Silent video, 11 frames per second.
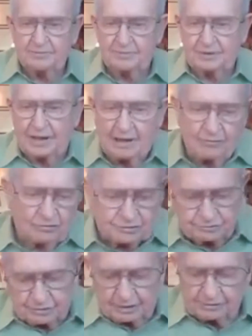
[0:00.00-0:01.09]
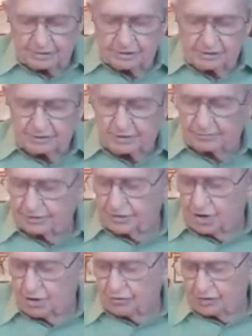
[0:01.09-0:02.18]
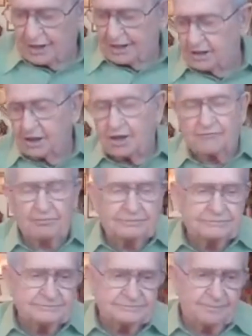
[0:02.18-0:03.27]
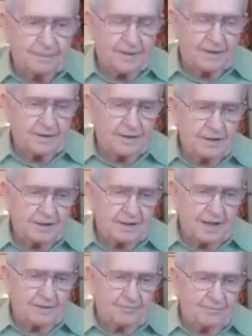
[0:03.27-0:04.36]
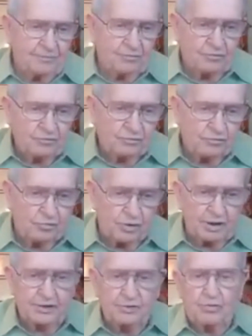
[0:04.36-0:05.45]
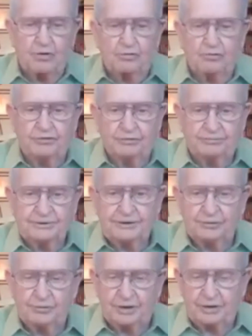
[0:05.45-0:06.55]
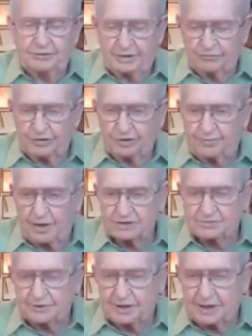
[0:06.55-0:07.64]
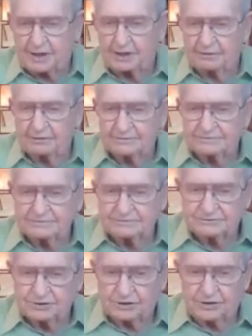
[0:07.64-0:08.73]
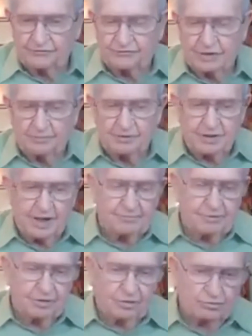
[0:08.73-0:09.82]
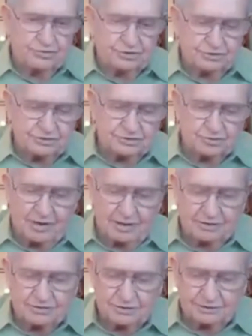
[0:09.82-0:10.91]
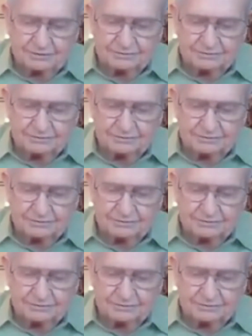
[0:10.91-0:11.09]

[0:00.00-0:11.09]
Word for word: But I want you to, them to know that I love them and I'm willing to work with them any way that we possibly can to lift up the name of the Lord Jesus Christ.